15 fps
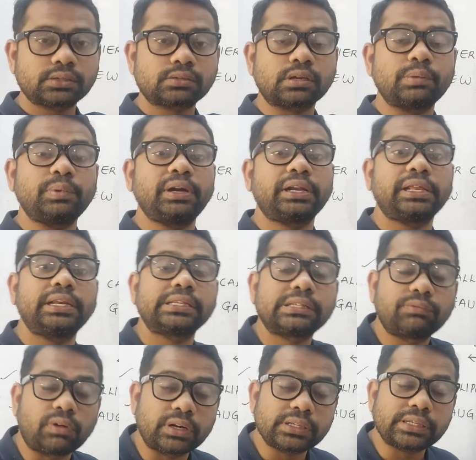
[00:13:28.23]

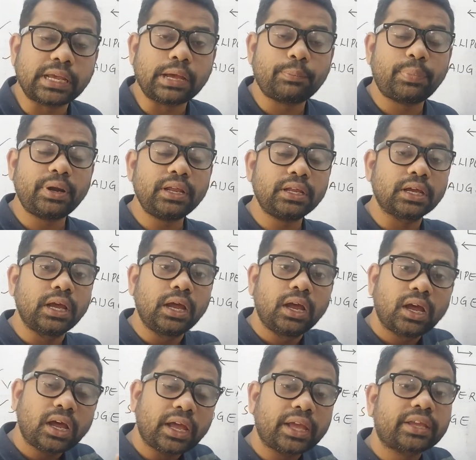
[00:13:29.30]
Simultaneously, what is happening?
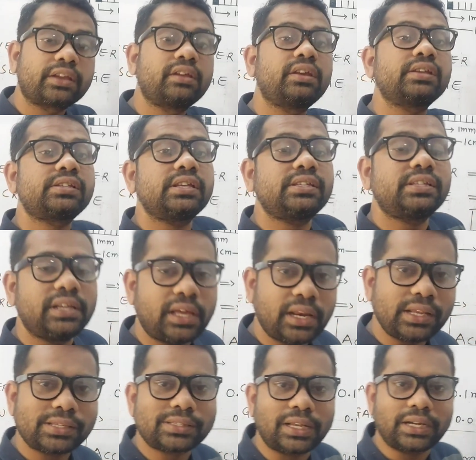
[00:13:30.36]
Accuracy is
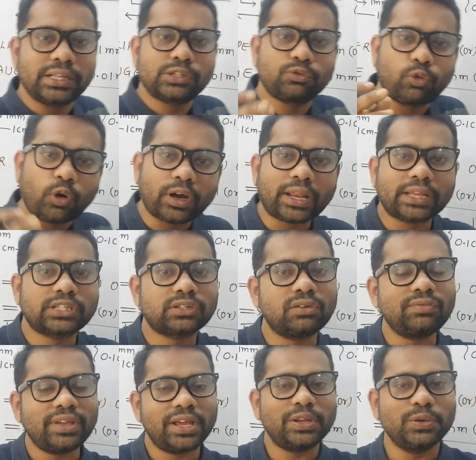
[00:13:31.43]
increased. That is what
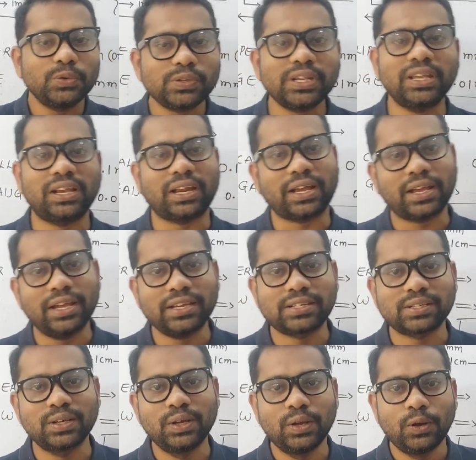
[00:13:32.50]
actually we are using,
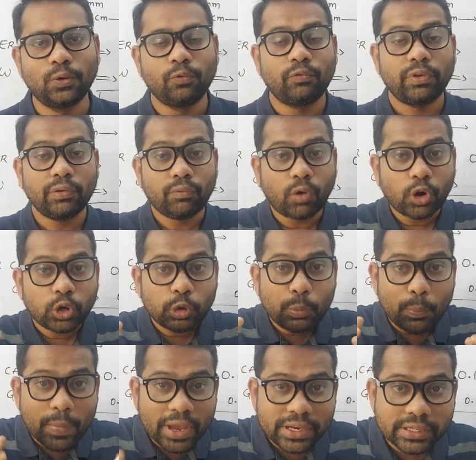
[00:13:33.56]
right? We want
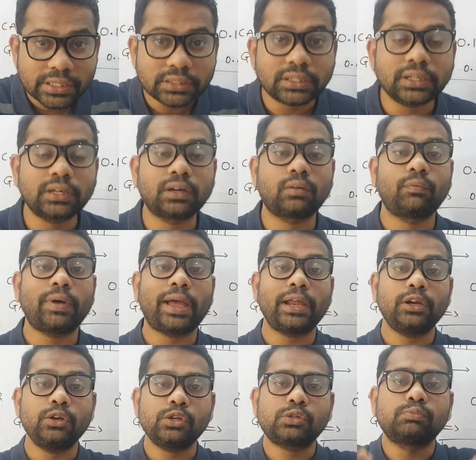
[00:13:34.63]
to measure the
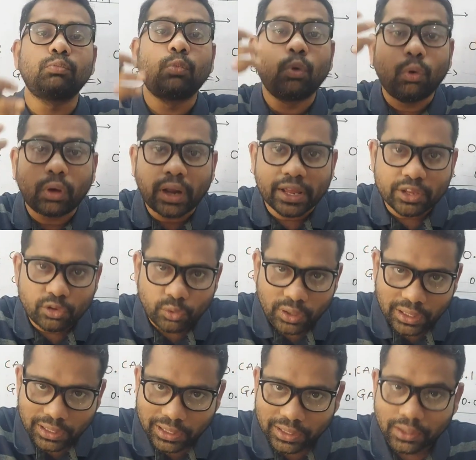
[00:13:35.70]
values more
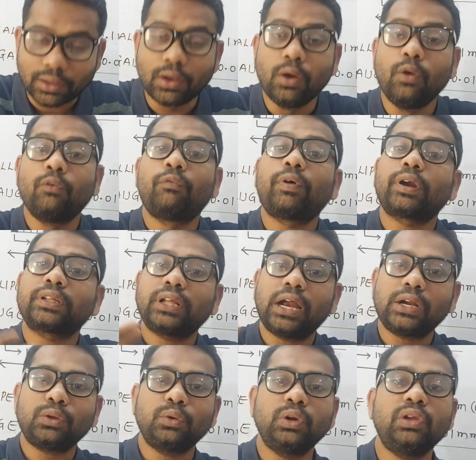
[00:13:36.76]
accurately. For
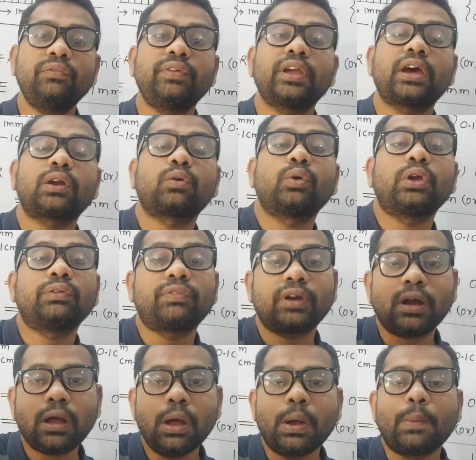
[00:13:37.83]
that only we are going
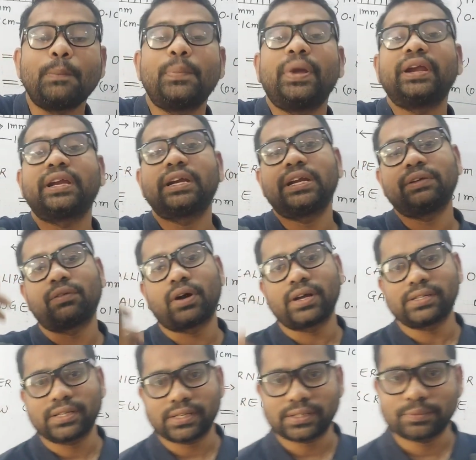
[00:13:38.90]
for a better
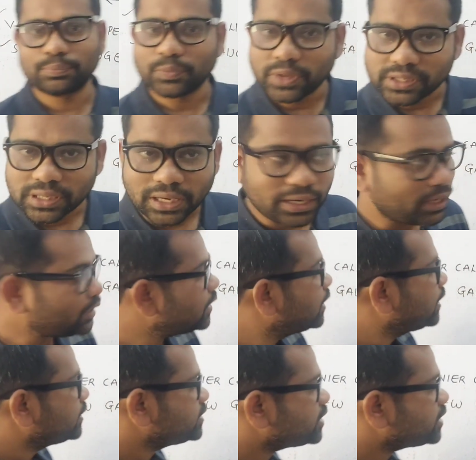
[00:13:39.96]
devices. Is it clear?